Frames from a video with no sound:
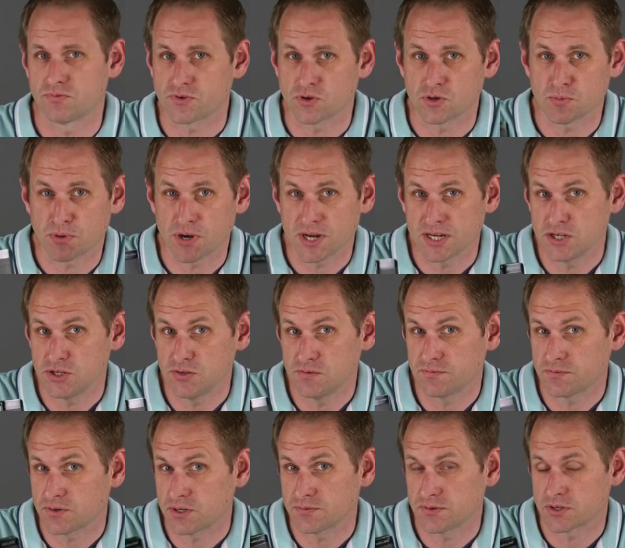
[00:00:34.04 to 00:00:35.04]
we've got a brand new
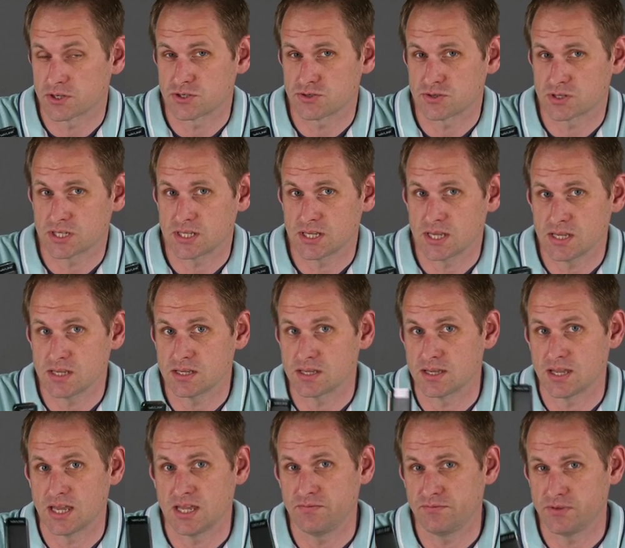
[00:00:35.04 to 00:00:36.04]
500
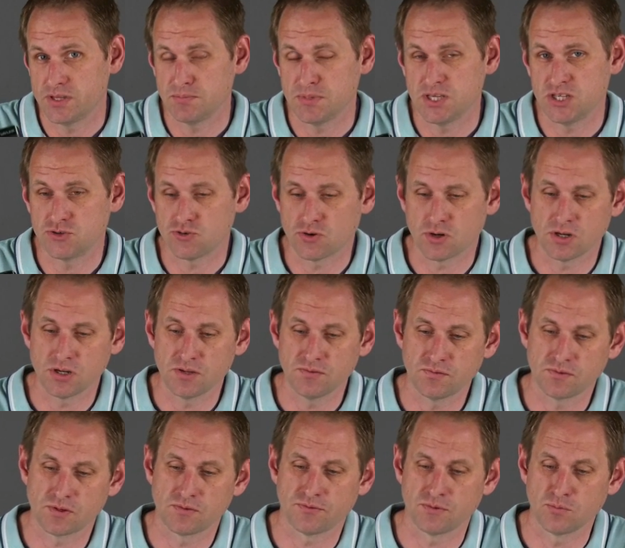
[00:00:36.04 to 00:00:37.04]
gig NVMe
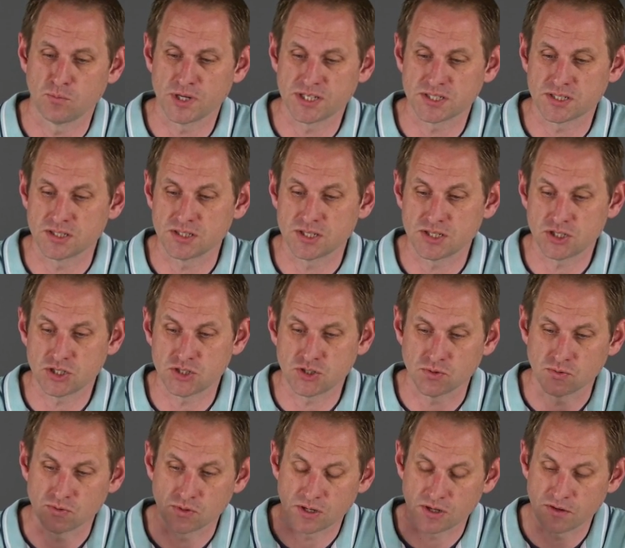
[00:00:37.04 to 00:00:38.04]
drive from Western
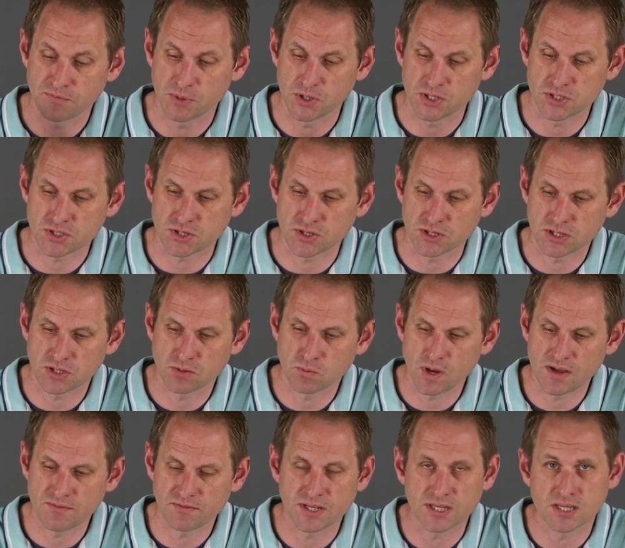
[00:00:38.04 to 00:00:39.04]
Digital that I've put inside the
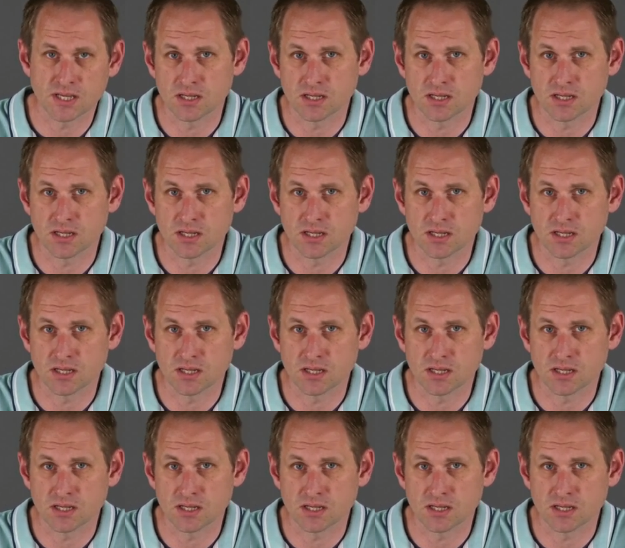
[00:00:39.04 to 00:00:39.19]
WavLink